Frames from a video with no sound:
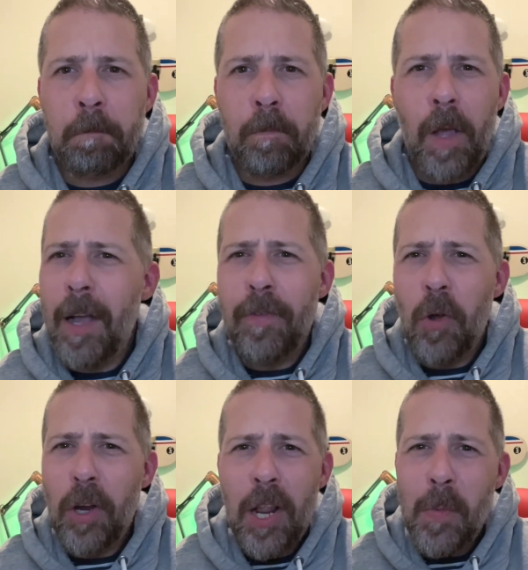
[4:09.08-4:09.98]
I haven't
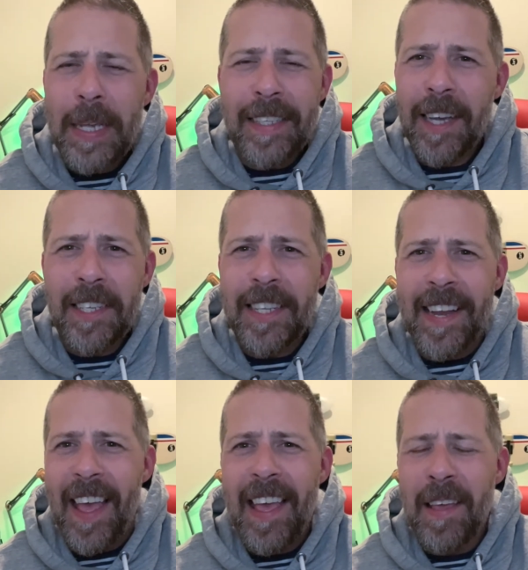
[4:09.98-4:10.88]
got a clue what you can taste in
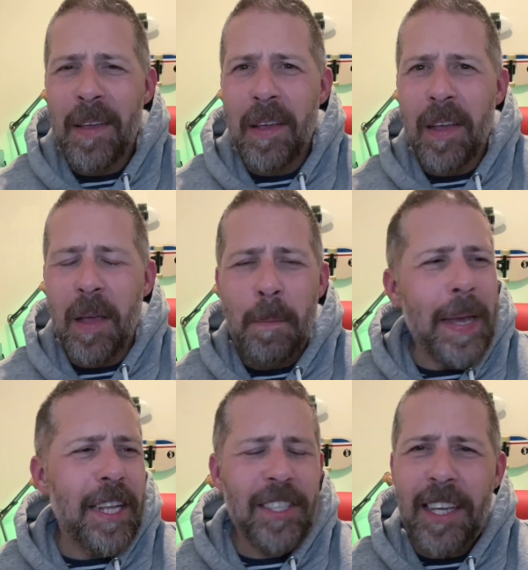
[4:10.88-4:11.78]
there, but
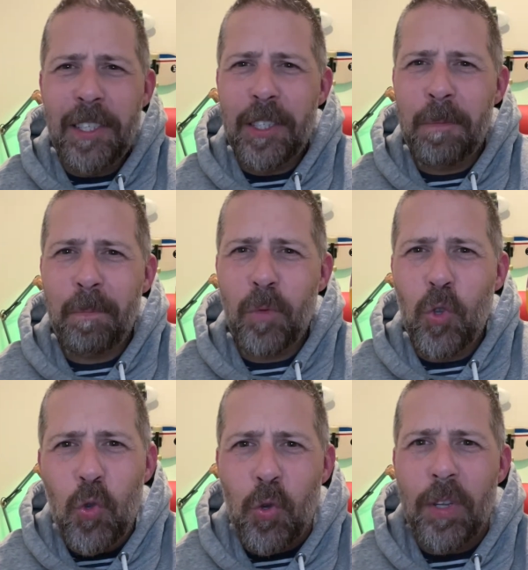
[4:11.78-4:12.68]
it tastes
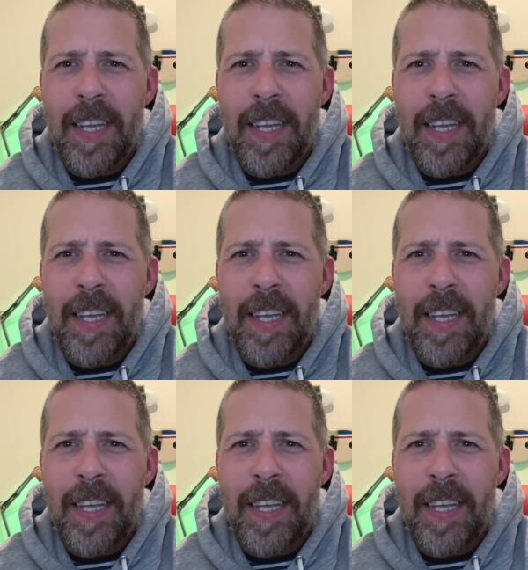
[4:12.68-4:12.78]
good.